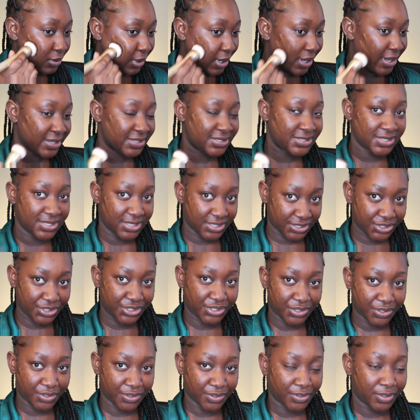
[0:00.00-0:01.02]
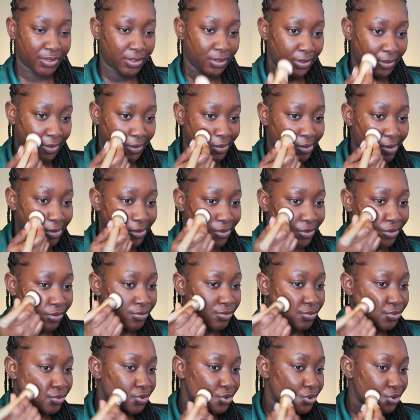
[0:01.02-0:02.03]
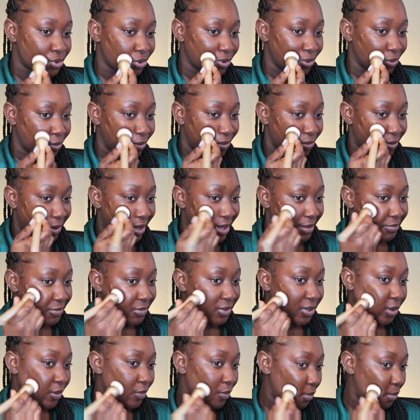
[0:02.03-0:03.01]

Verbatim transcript: as they should. So I'm like,